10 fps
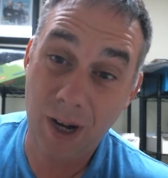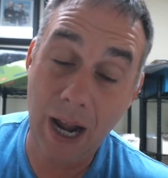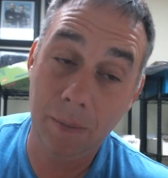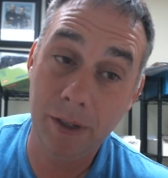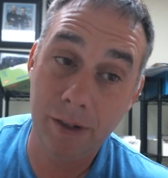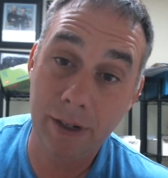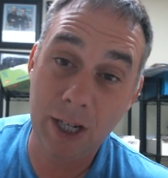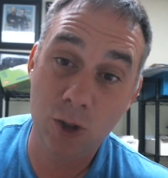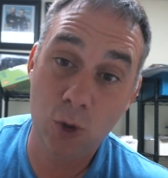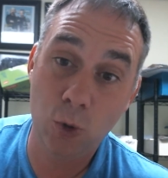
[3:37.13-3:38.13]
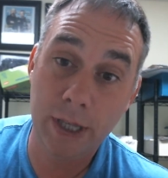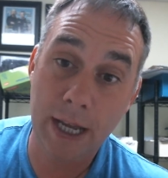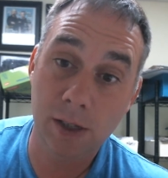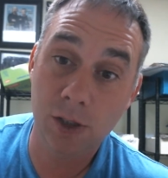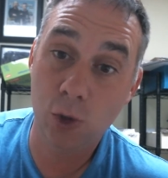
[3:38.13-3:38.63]
probably around
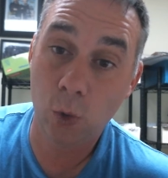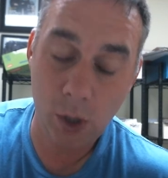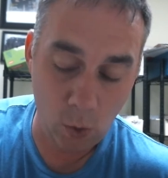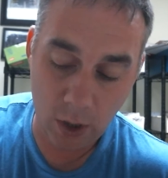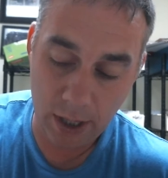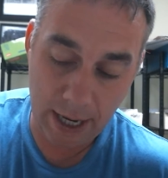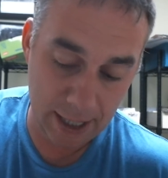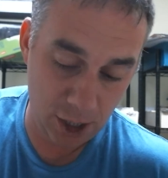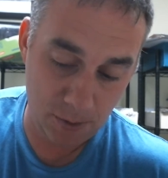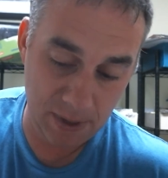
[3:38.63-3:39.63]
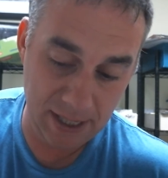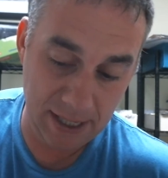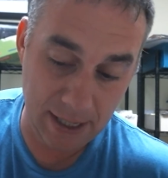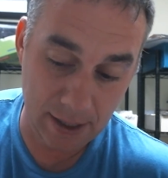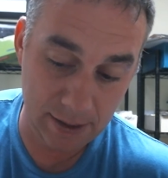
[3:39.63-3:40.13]
2021 I should
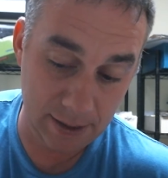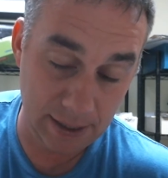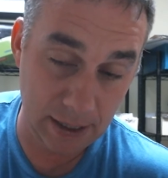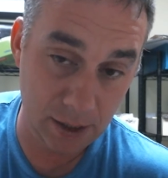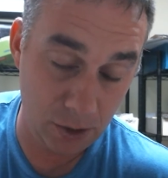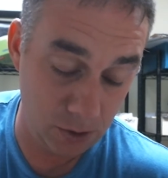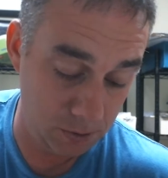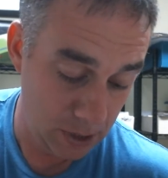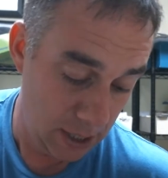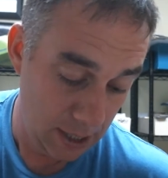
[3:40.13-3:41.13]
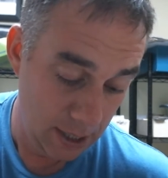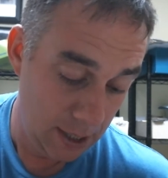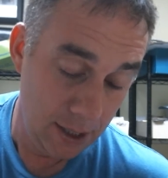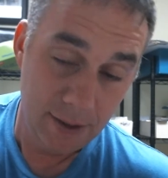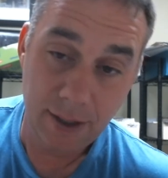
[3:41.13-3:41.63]
be done sending to him.
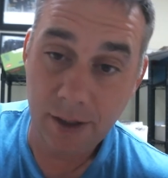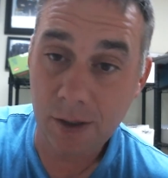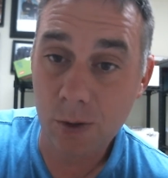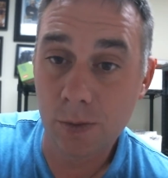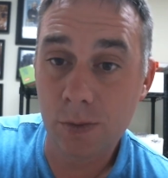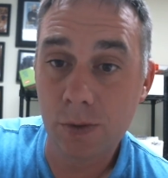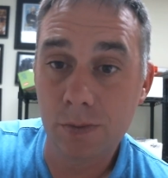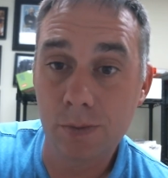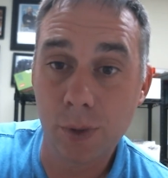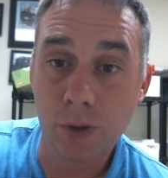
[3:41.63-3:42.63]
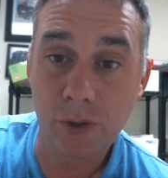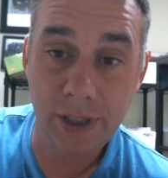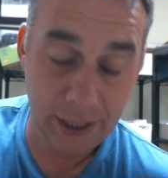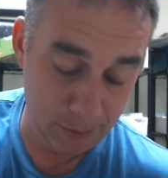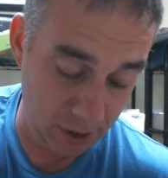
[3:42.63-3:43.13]
Send to him about
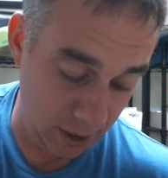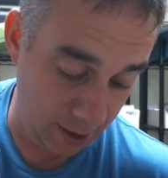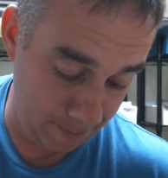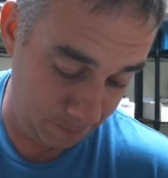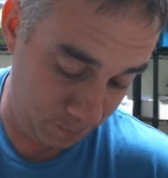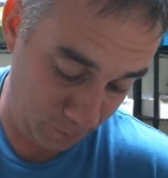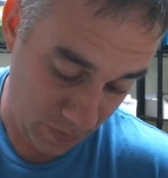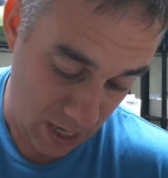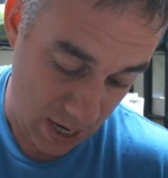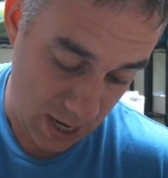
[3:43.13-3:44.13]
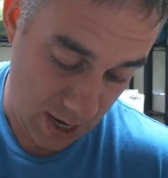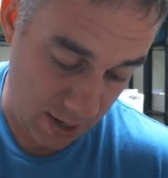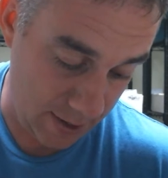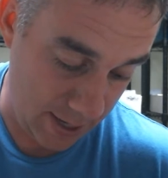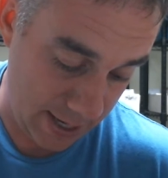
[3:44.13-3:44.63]
three times a year.
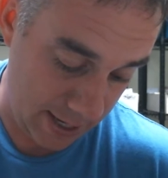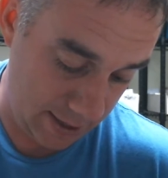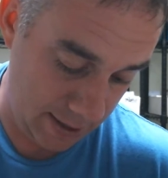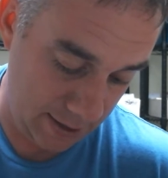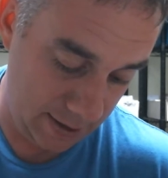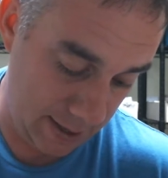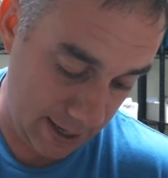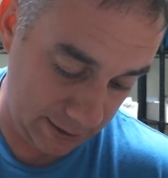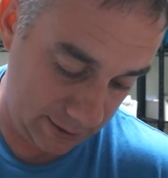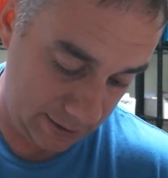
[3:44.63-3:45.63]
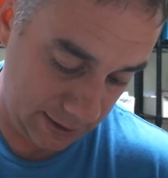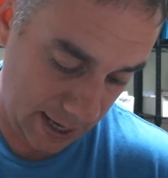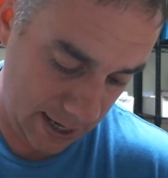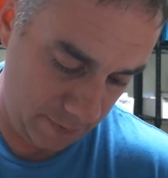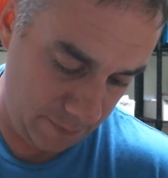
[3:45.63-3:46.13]
Alright, next
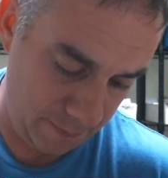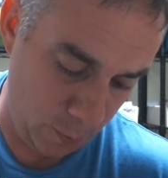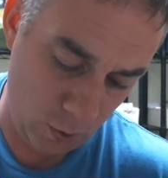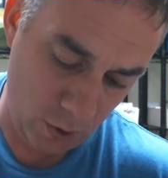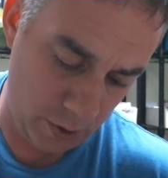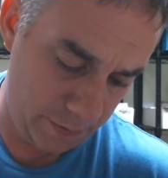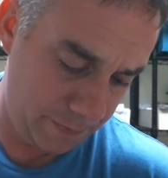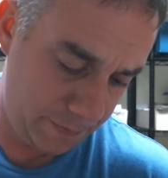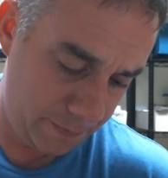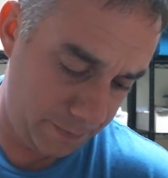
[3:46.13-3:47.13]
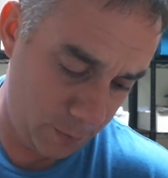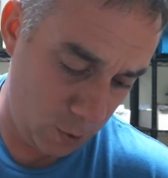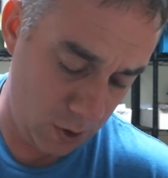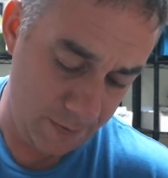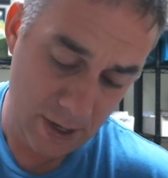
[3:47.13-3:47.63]
sign four,
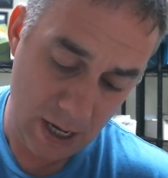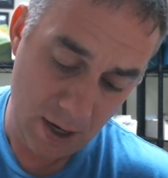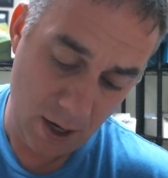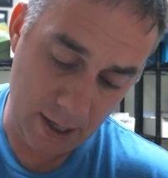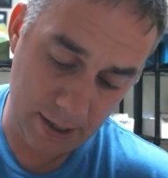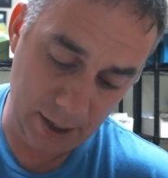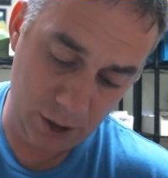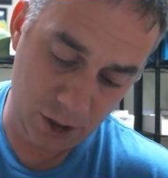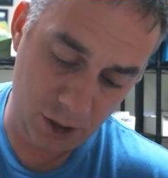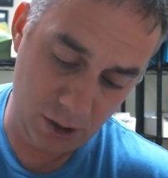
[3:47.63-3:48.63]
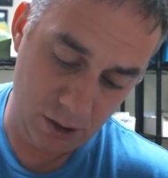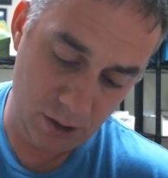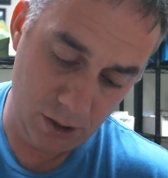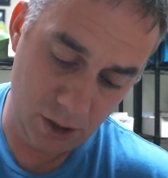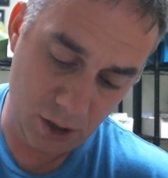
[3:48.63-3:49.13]
four, Hockey
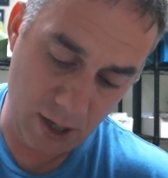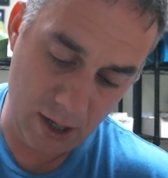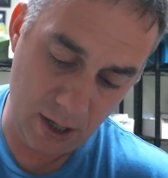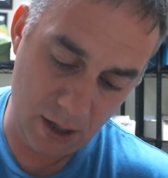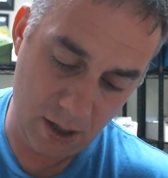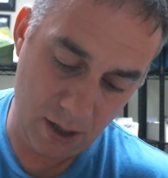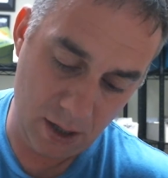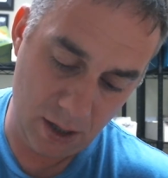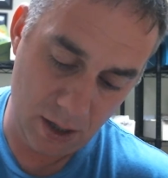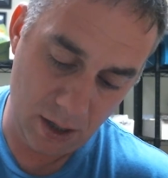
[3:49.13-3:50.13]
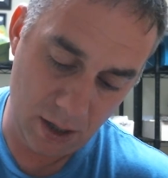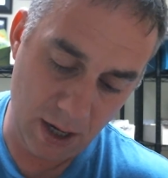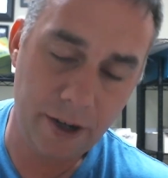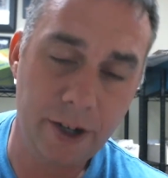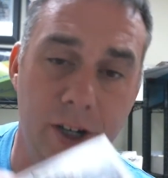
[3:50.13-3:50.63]
Scott
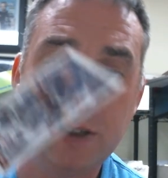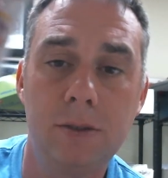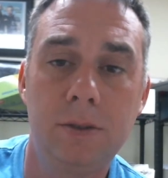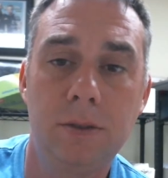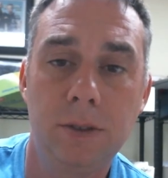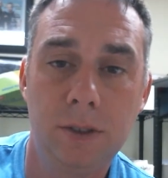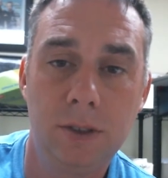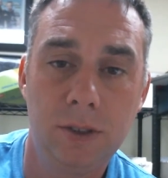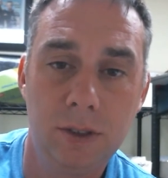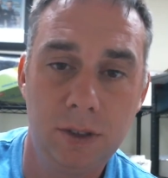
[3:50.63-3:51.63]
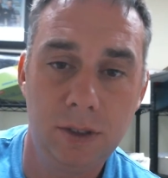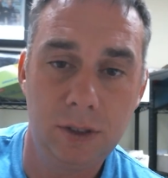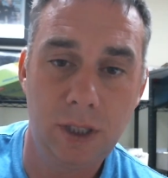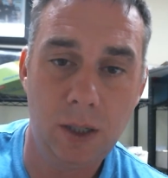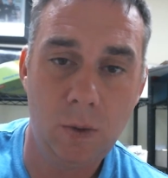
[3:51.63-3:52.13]
Arnold.
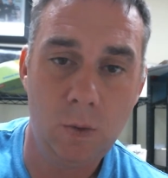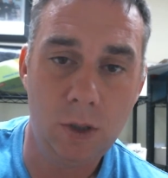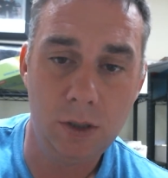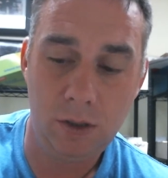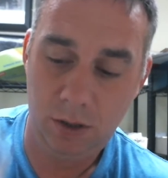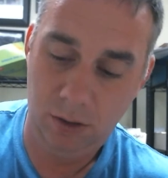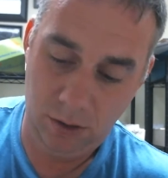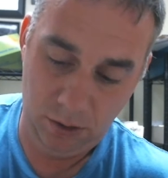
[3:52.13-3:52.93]
Sign one